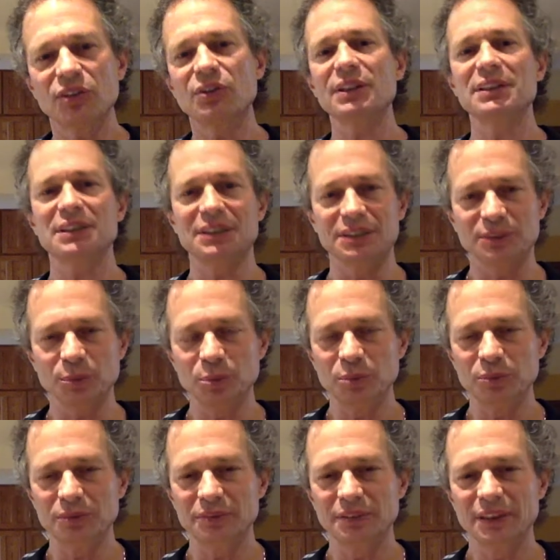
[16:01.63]
towards you.
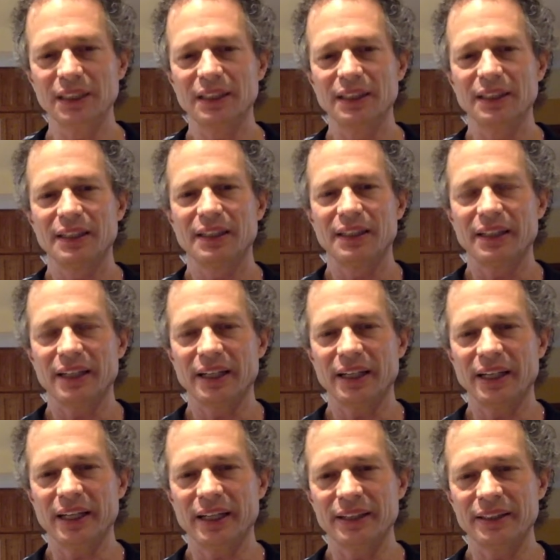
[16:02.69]

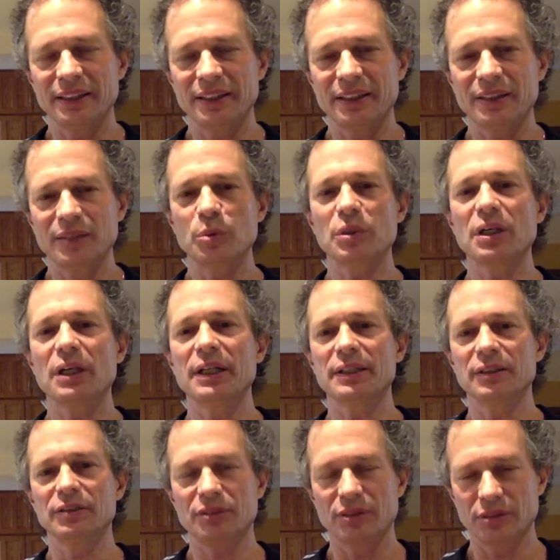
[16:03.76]
And they will kind
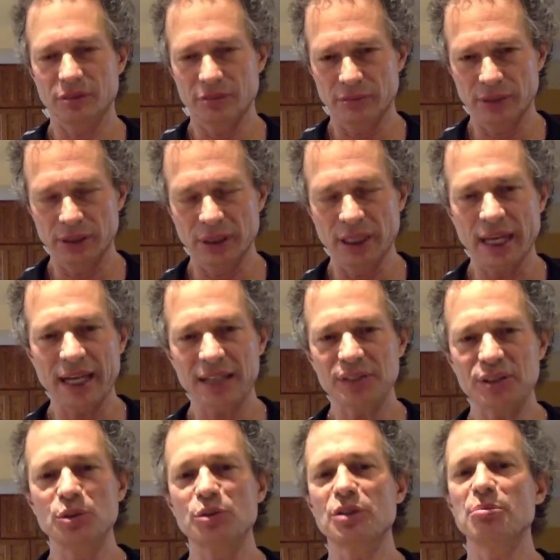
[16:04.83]
of relax,
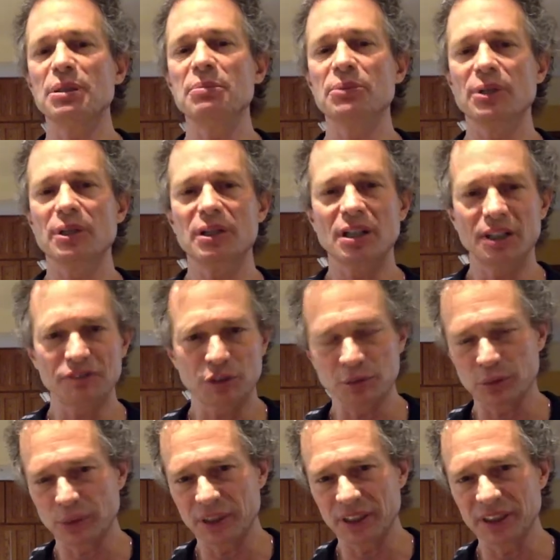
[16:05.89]
and you can be more
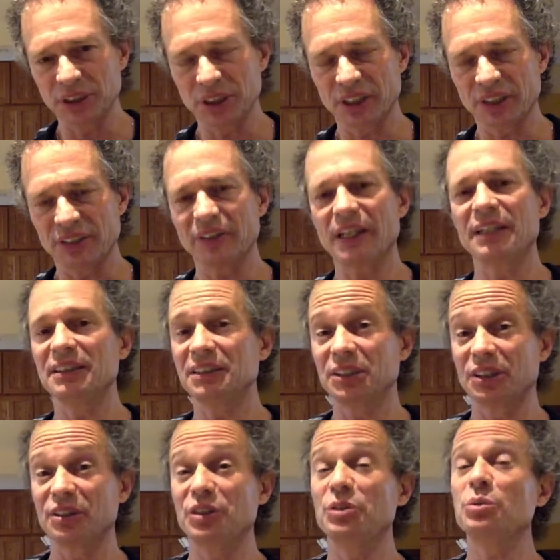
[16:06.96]
comfortable with each other. And in
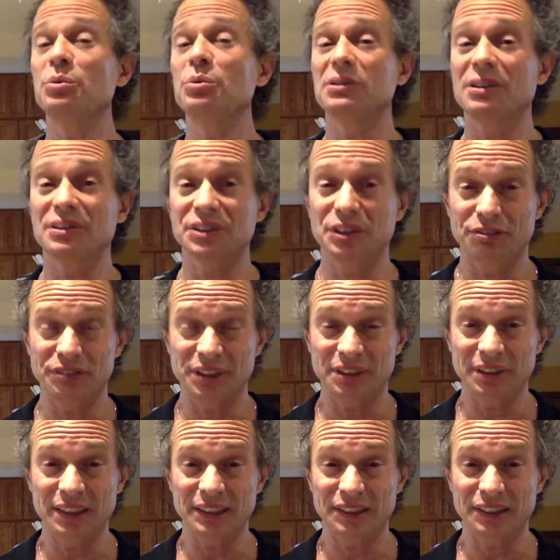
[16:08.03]
turn, you will also feel
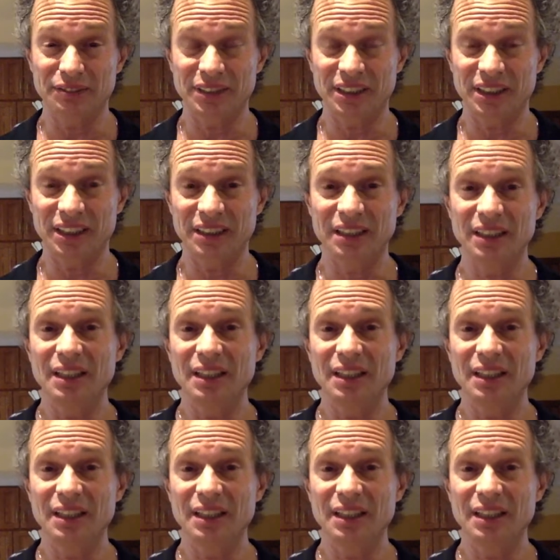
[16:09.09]
less of a need